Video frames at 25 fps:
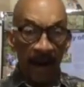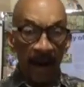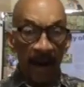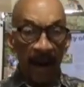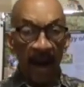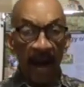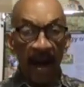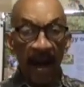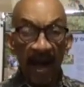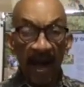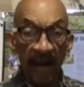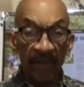
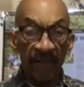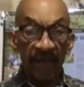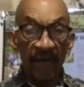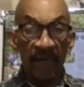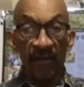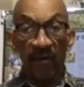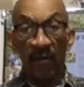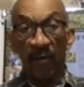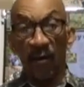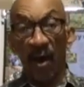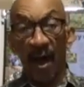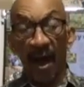I have a
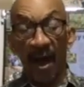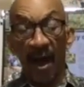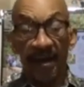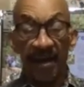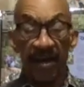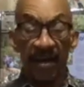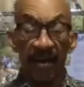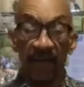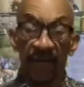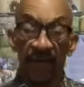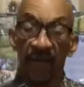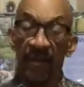variety of
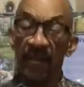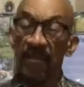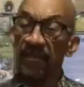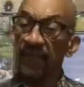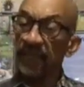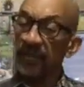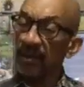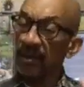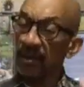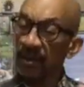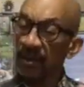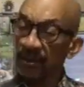
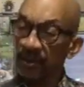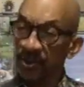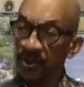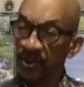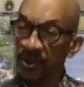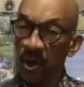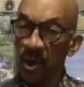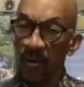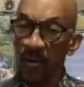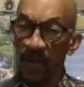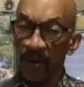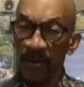
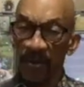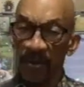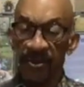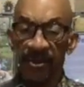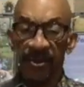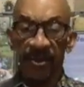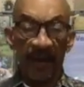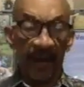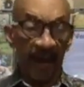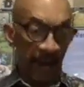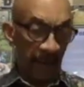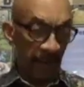consumers that
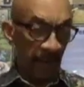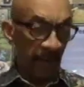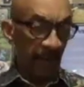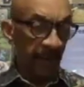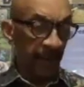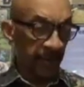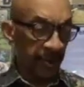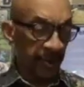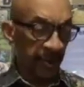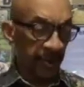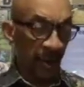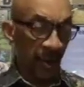I want to
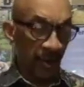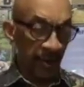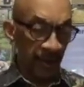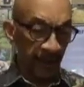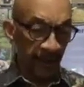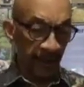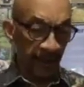show you.